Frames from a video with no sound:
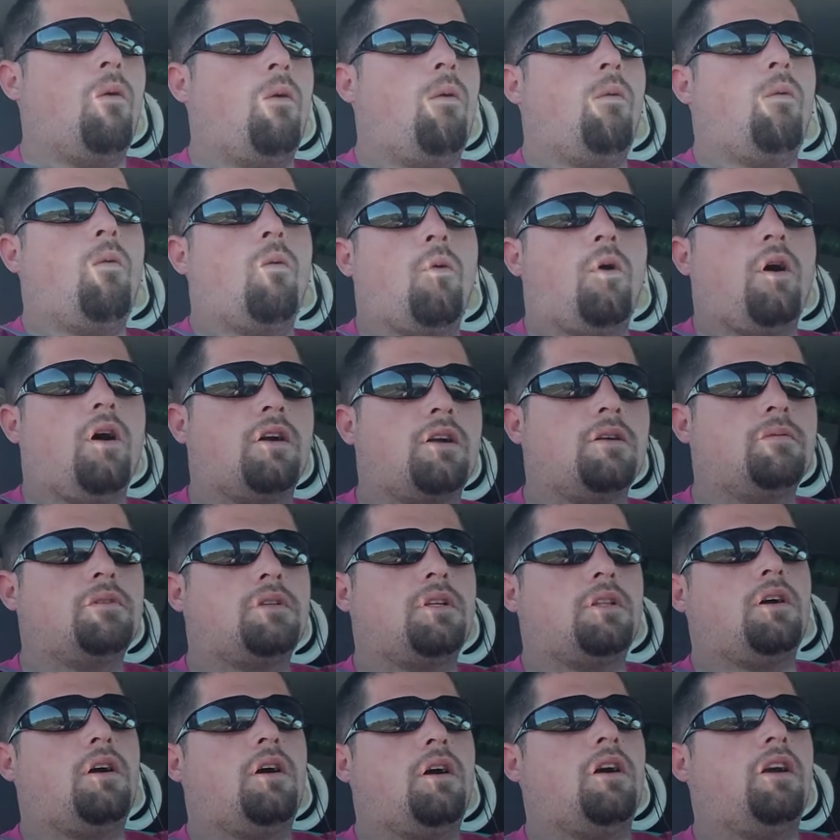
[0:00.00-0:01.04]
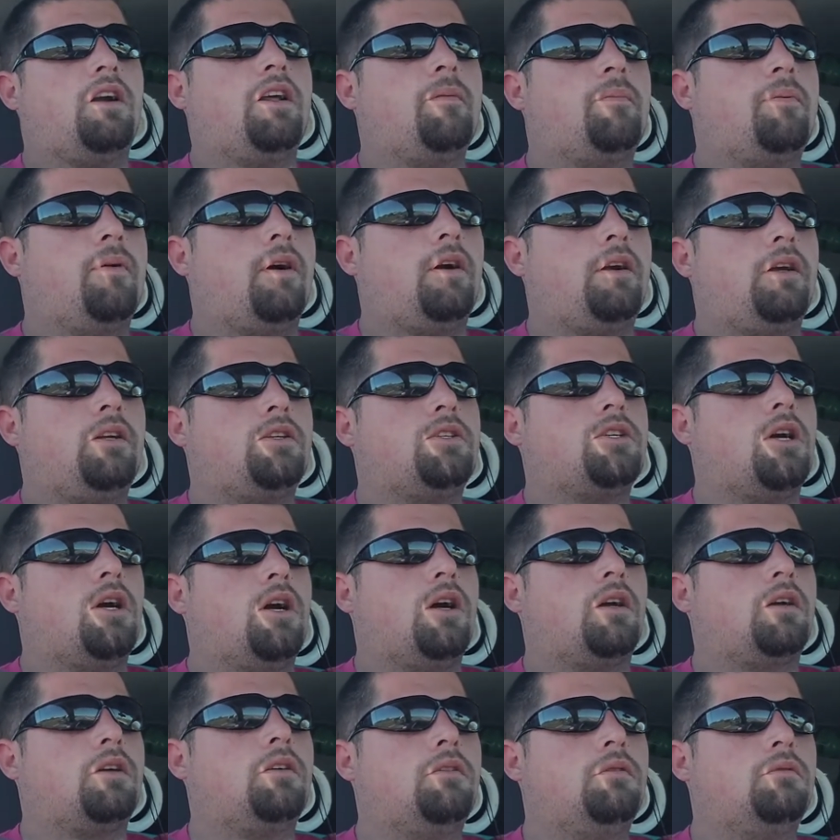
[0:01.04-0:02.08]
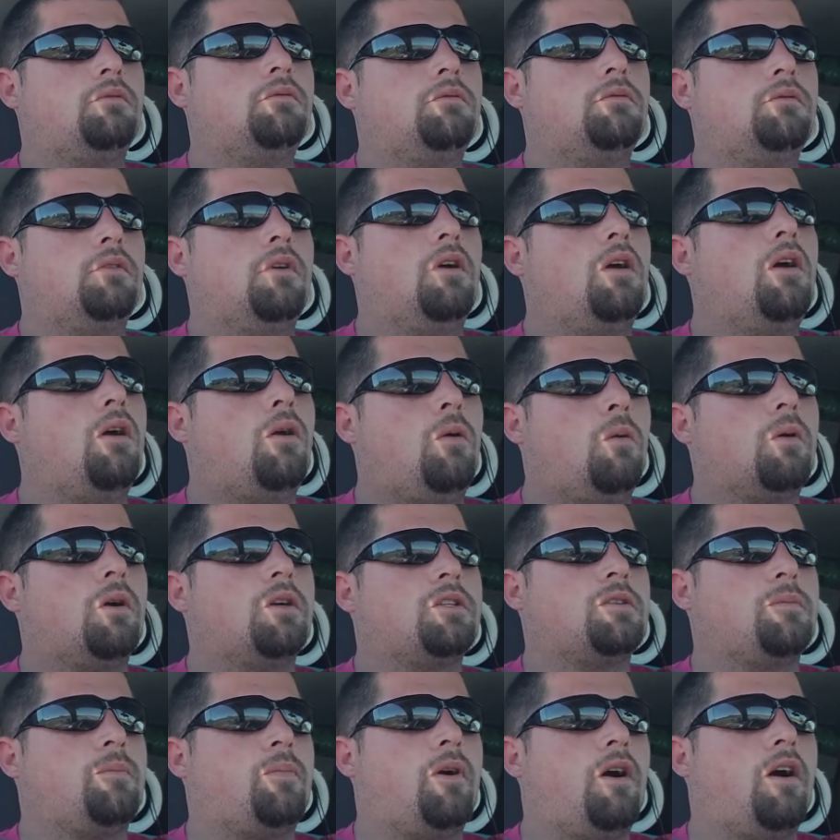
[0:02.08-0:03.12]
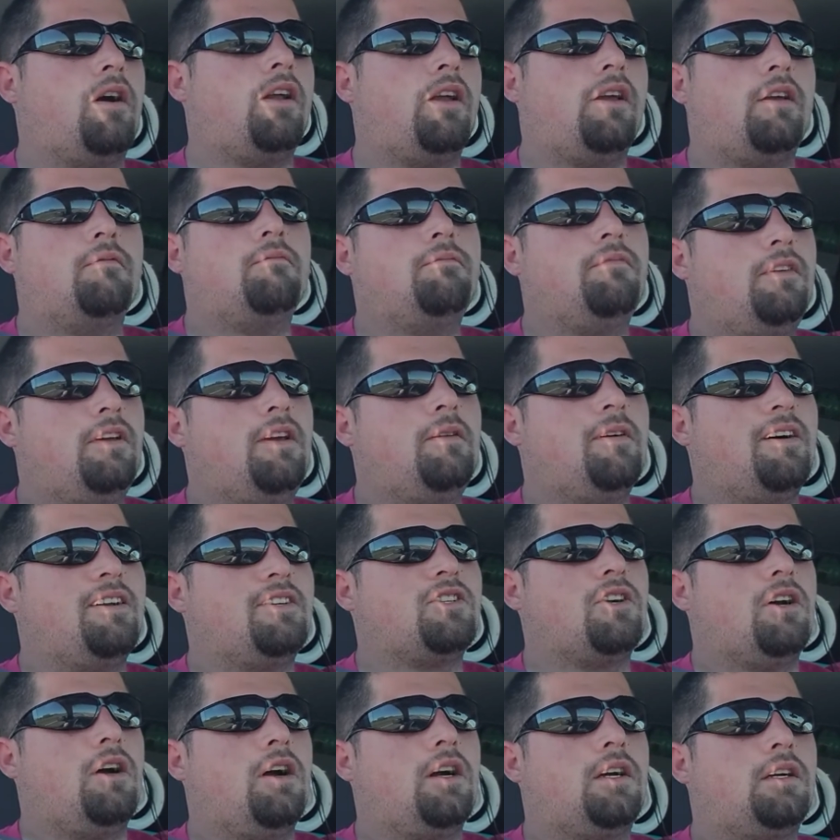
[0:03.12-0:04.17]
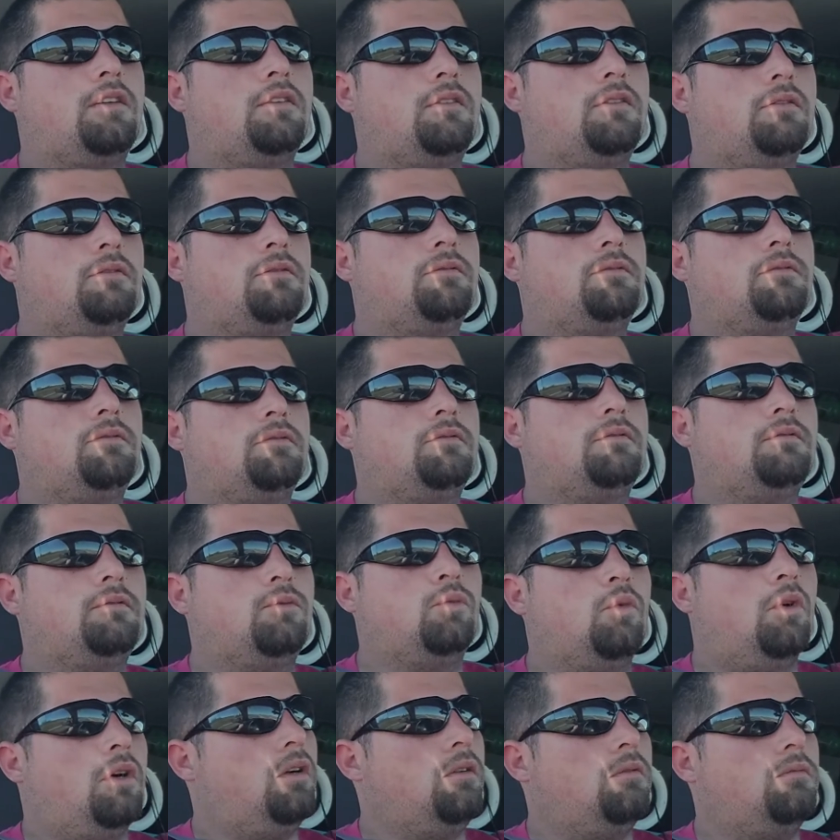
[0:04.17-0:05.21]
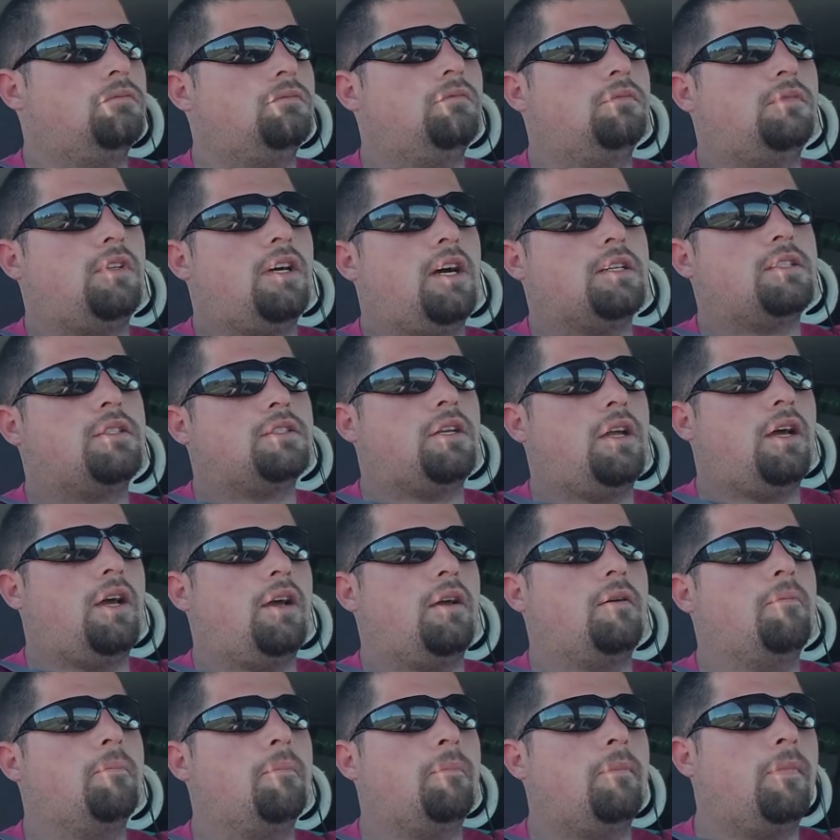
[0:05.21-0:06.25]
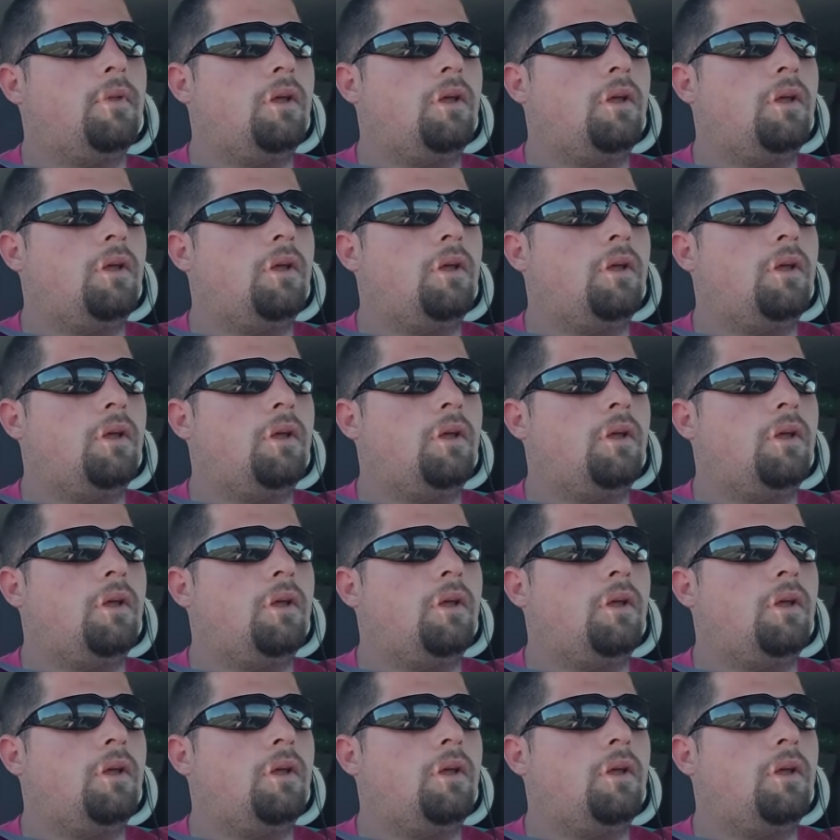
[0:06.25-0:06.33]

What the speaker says: Welcome to the Hardy Party Truck. Or it's a party in my truck. Well, not today.